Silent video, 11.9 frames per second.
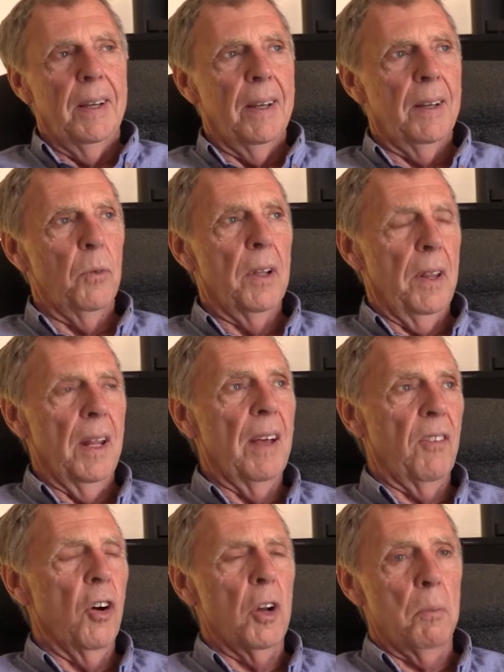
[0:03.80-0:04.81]
and whether
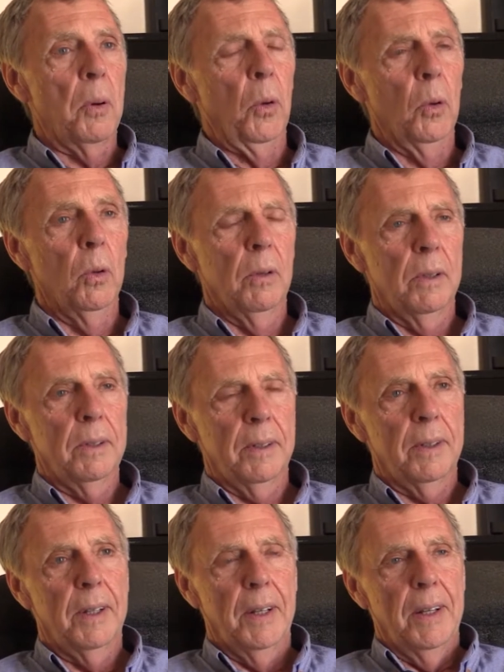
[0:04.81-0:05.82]
they've got a pool.
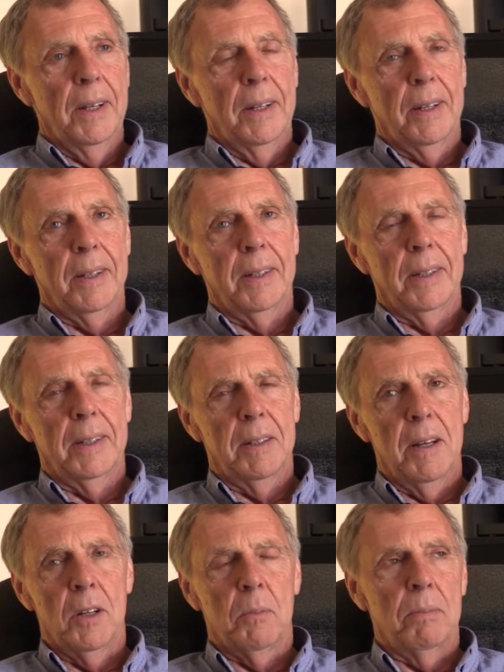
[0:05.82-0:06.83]

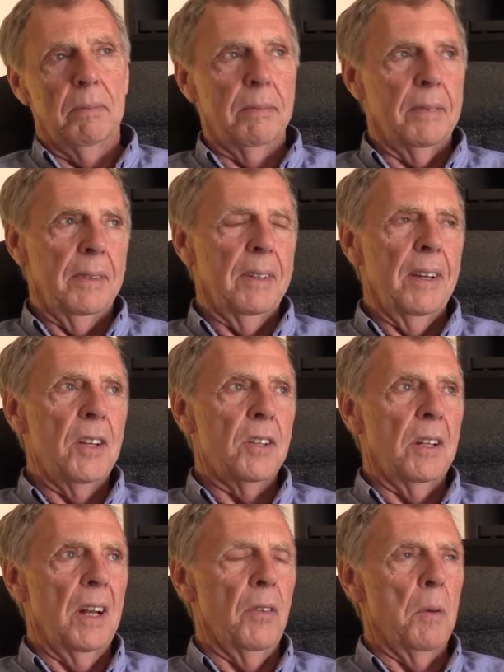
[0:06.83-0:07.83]
Each
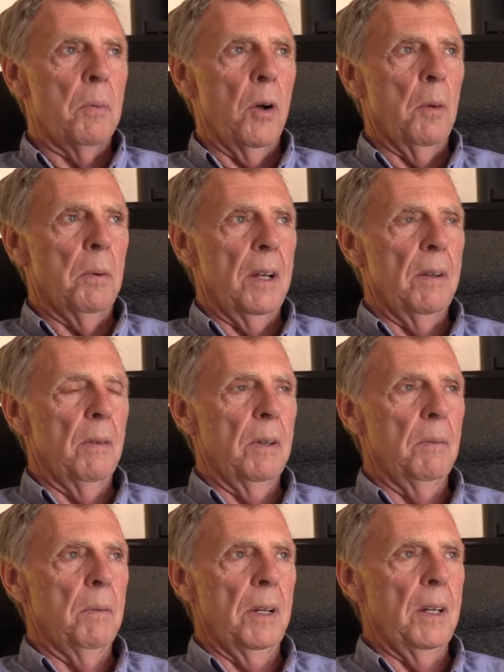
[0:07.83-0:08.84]
and every property
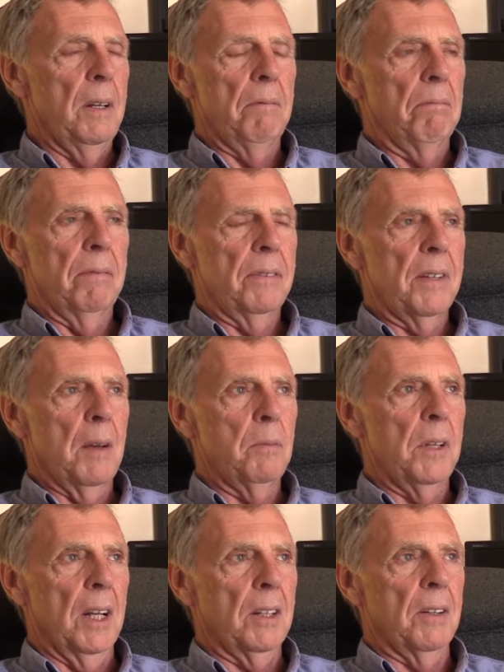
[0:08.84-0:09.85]
would be
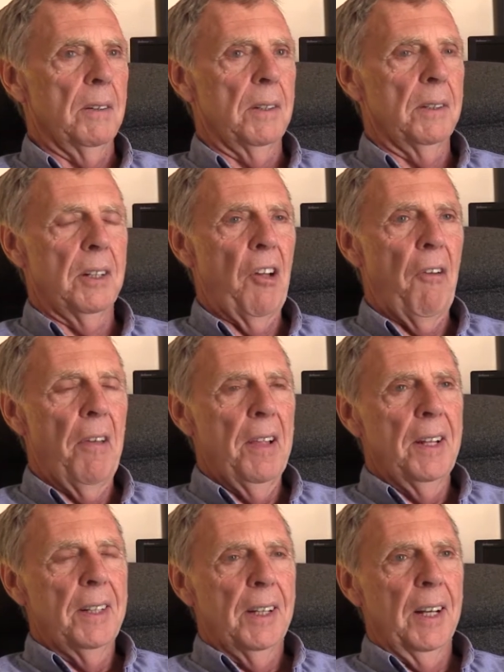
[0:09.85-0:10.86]
subject to
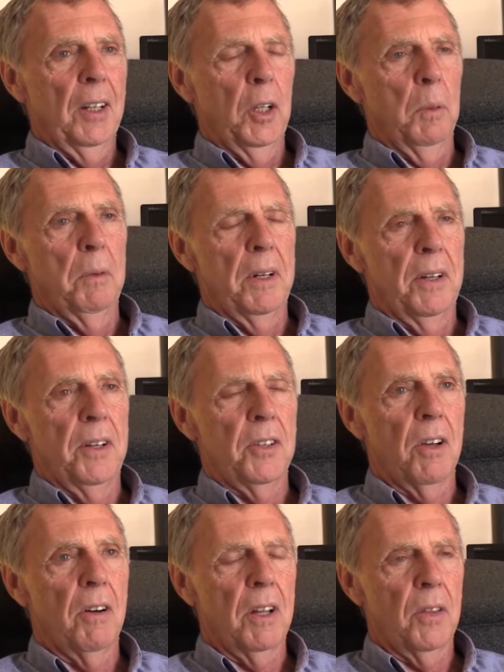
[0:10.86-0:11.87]
a little bit of
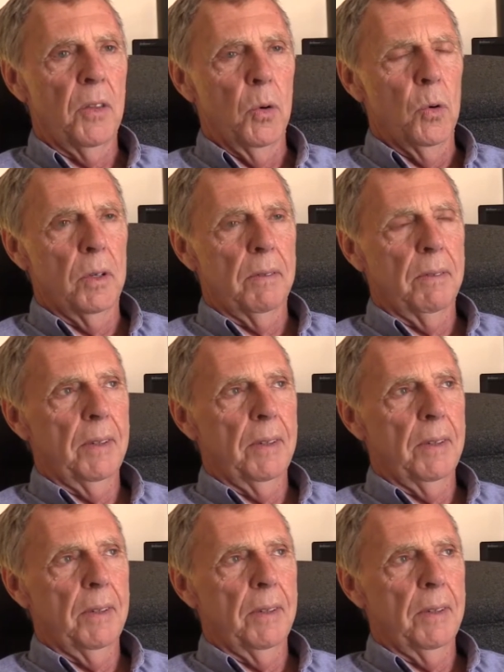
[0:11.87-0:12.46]
design thought.